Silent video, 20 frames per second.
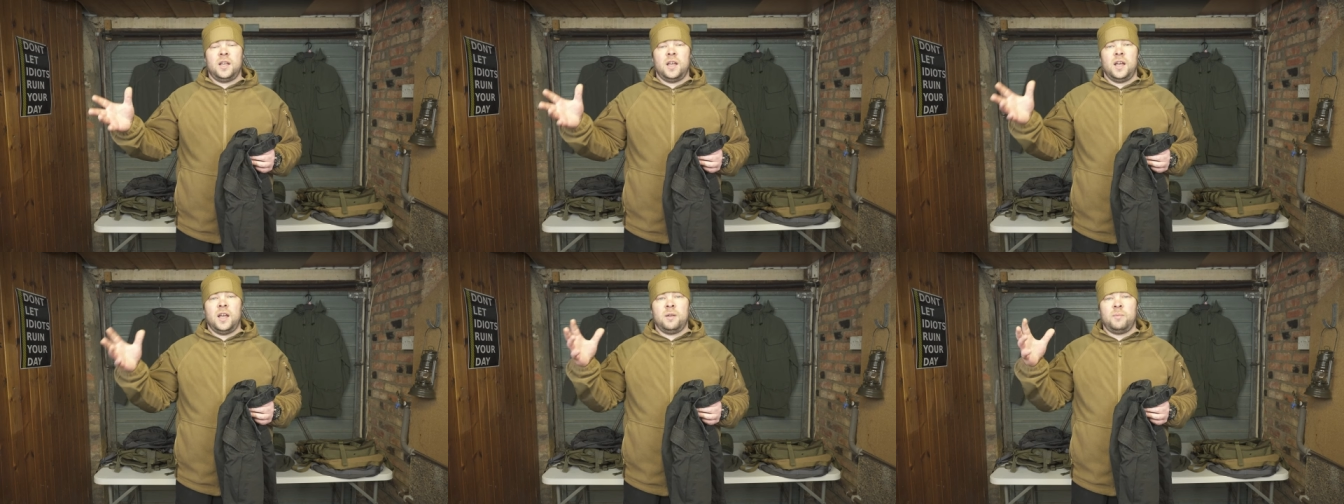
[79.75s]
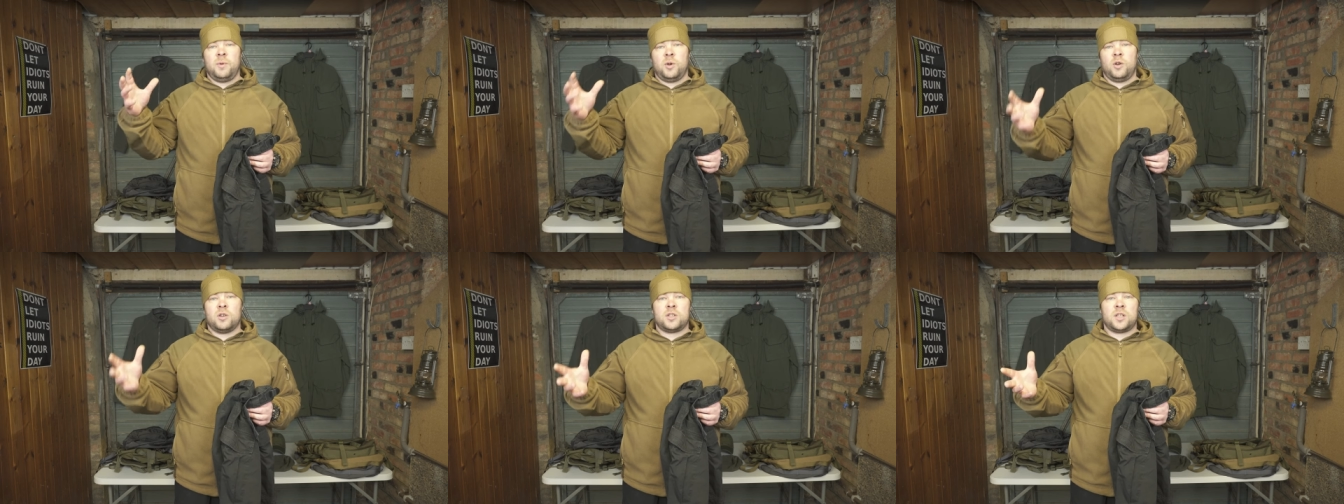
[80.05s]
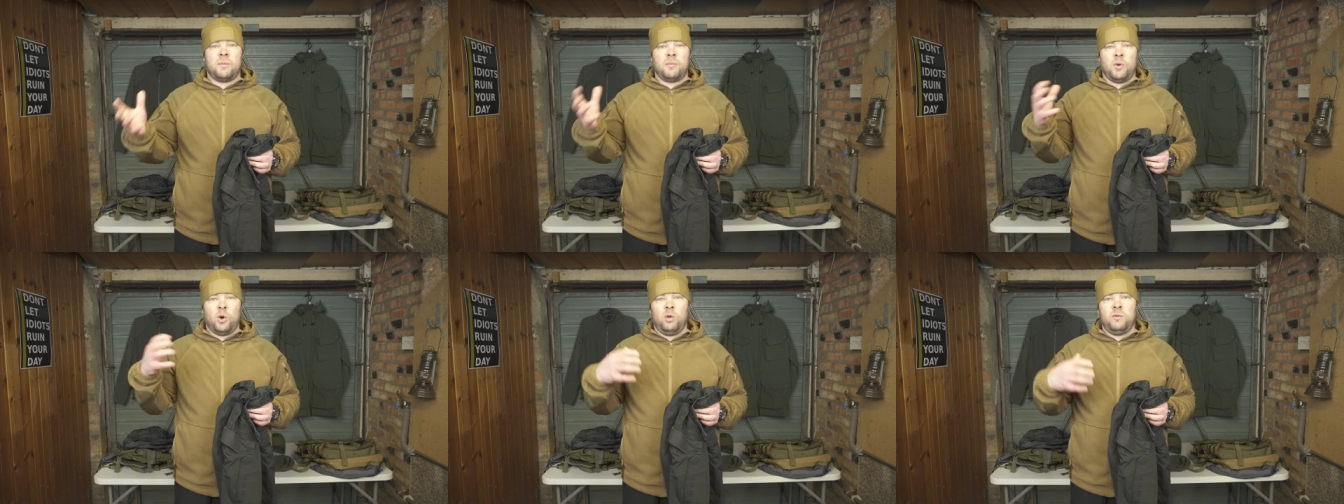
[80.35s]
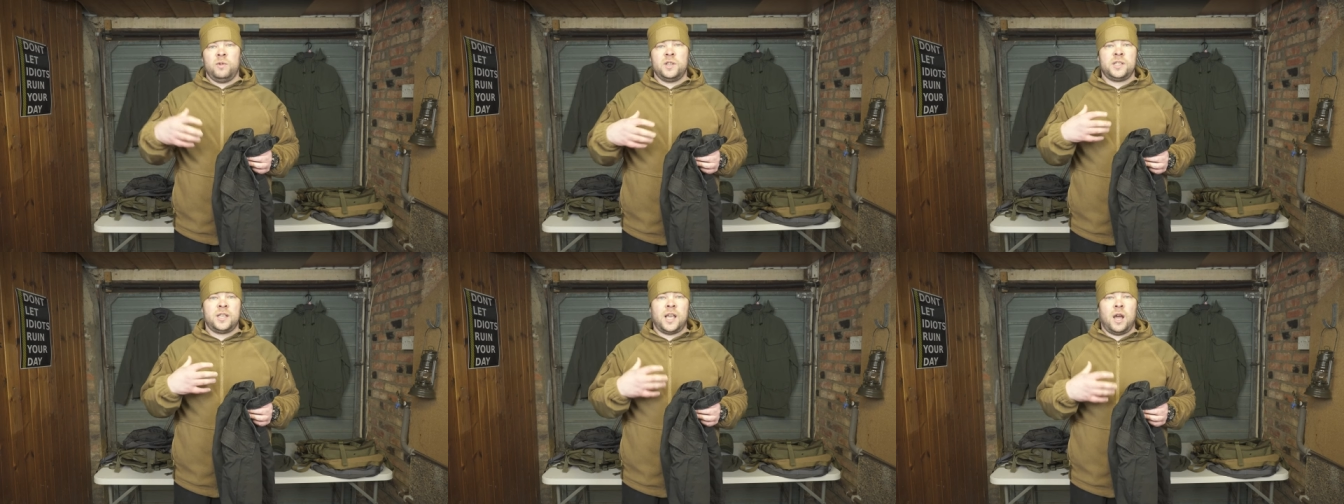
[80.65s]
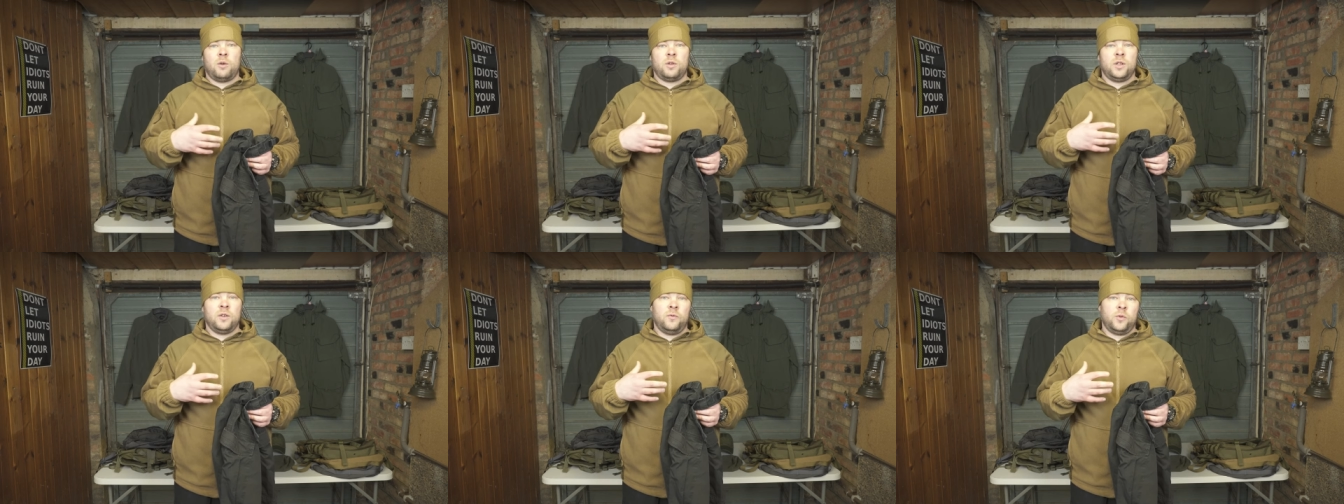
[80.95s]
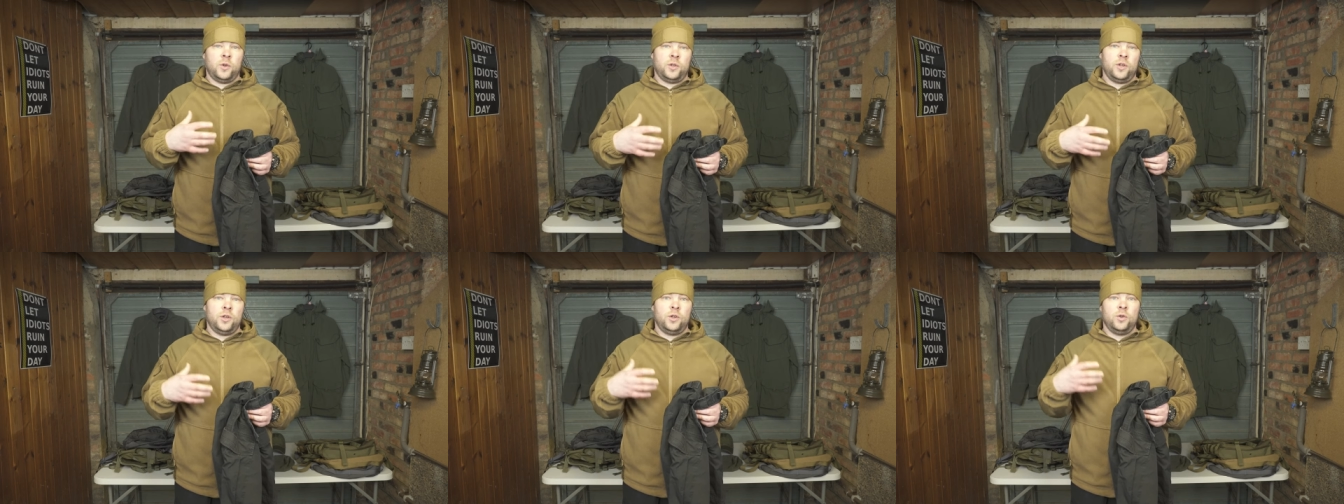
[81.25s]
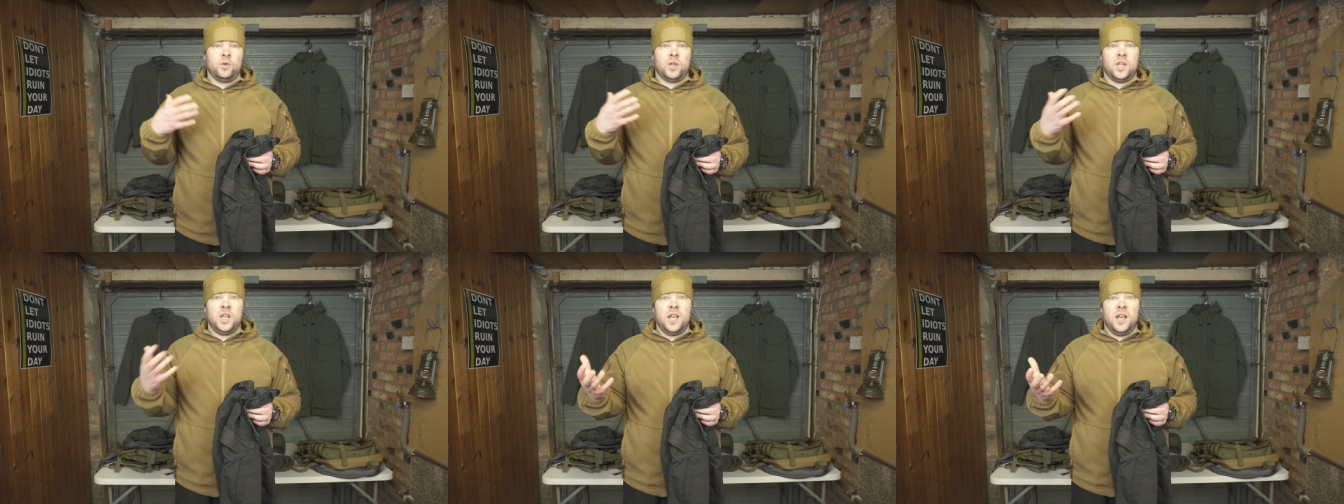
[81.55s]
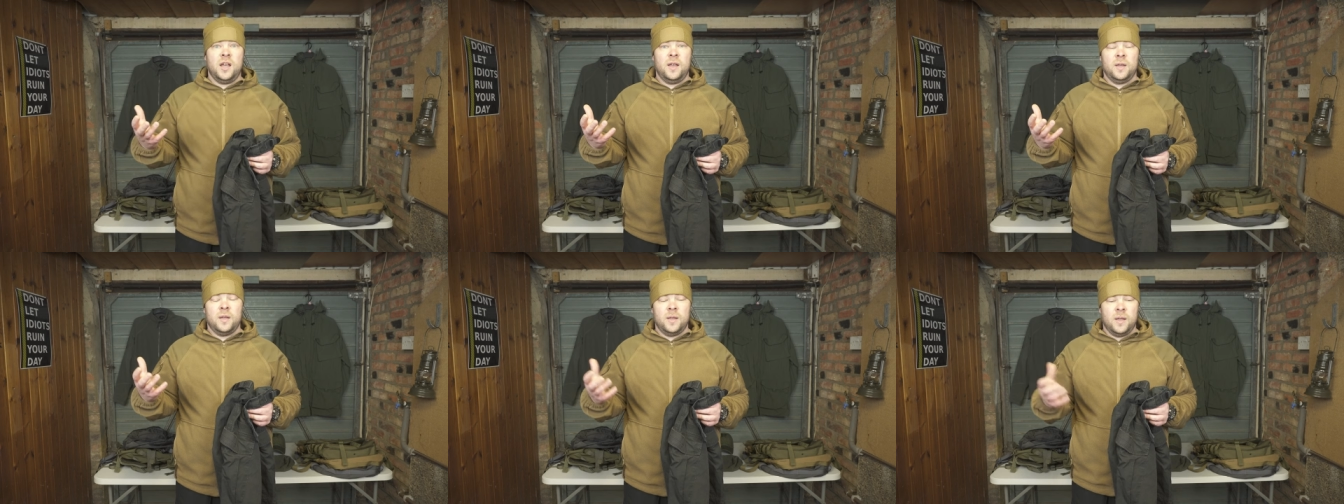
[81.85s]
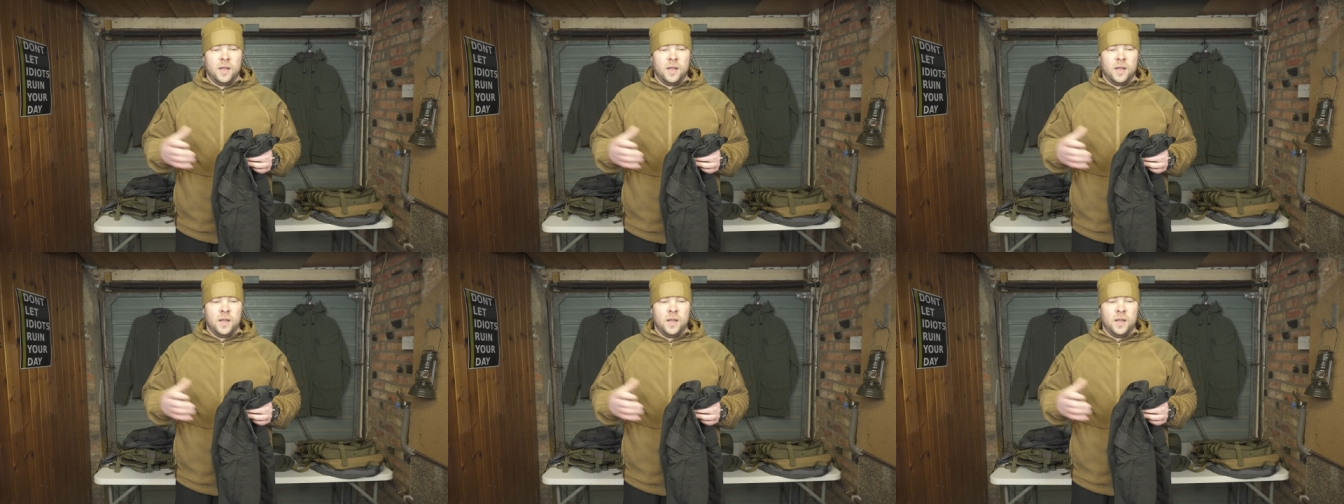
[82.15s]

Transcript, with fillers: and because I'm always scouting for the new gear,